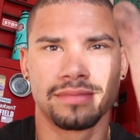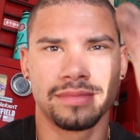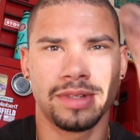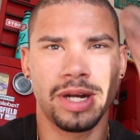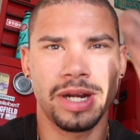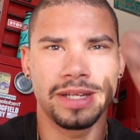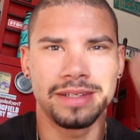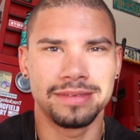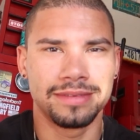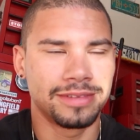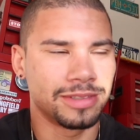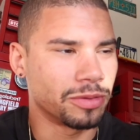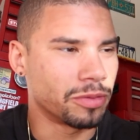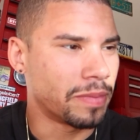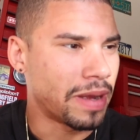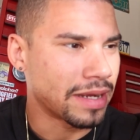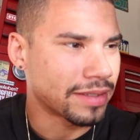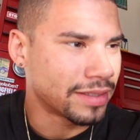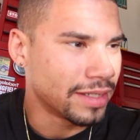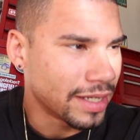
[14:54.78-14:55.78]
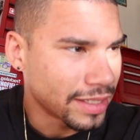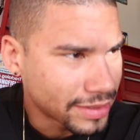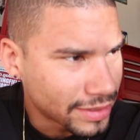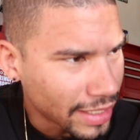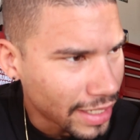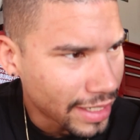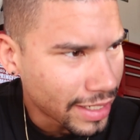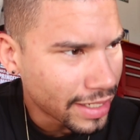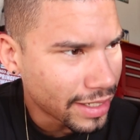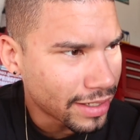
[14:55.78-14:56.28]
Alright, so we're back the next
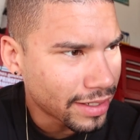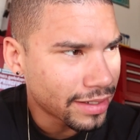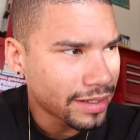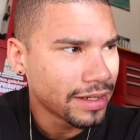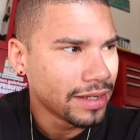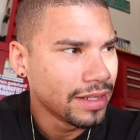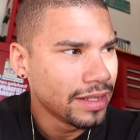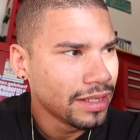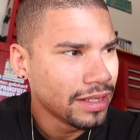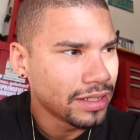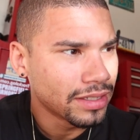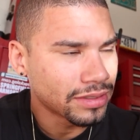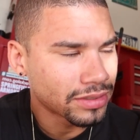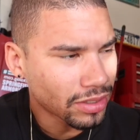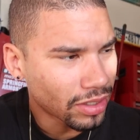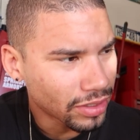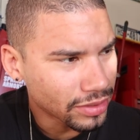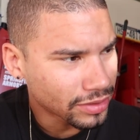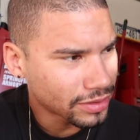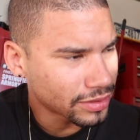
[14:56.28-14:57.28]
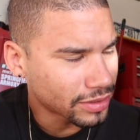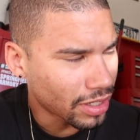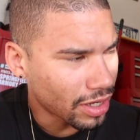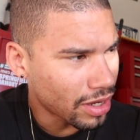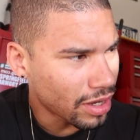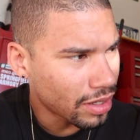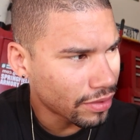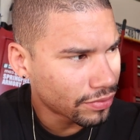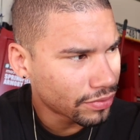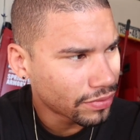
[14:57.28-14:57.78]
day here. Exhaust is
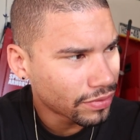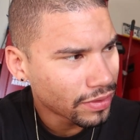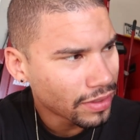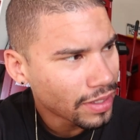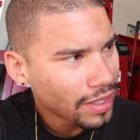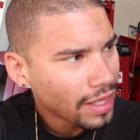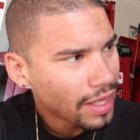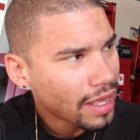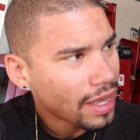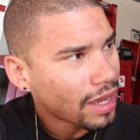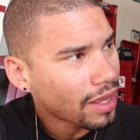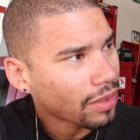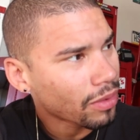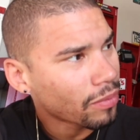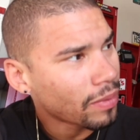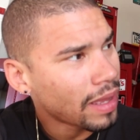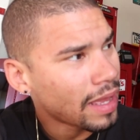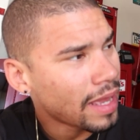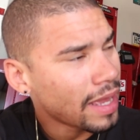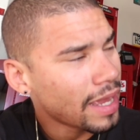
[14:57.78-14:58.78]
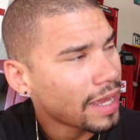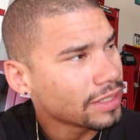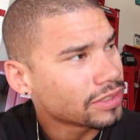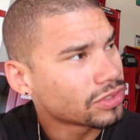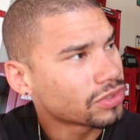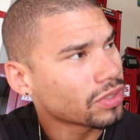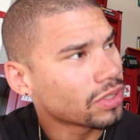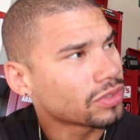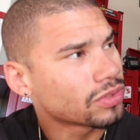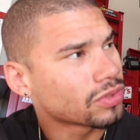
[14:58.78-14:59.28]
off. Out of the way,
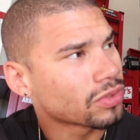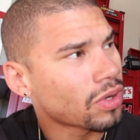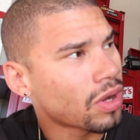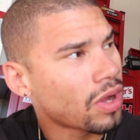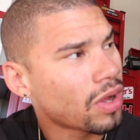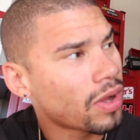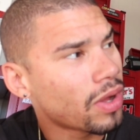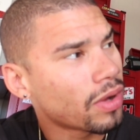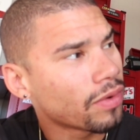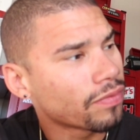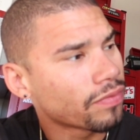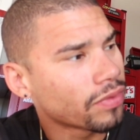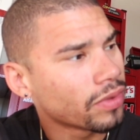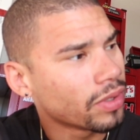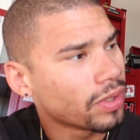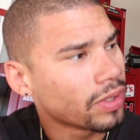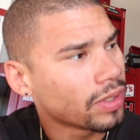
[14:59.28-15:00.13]
struts are off, the